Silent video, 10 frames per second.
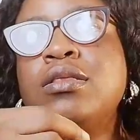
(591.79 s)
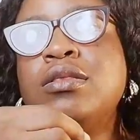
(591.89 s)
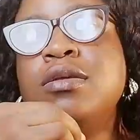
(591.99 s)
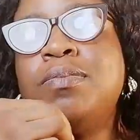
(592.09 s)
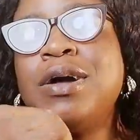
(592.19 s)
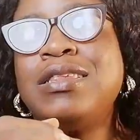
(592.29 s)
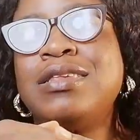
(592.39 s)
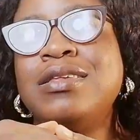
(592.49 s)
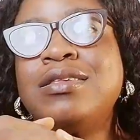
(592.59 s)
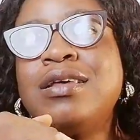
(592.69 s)
the
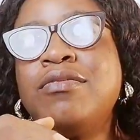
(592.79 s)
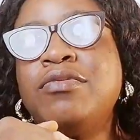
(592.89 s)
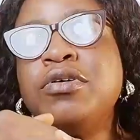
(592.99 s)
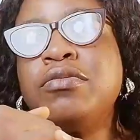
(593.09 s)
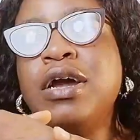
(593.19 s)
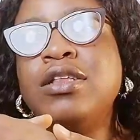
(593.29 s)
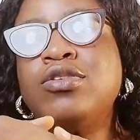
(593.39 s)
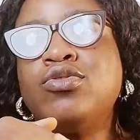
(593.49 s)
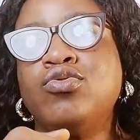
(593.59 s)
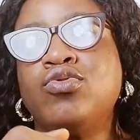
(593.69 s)
parties have a right
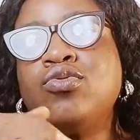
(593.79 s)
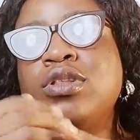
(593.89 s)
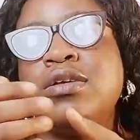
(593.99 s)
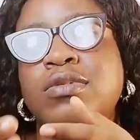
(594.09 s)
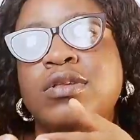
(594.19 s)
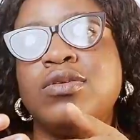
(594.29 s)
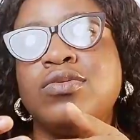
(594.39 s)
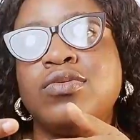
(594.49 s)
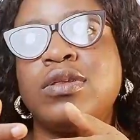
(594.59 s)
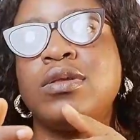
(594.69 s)
to sue
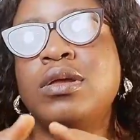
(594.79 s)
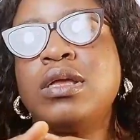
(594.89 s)
themselves.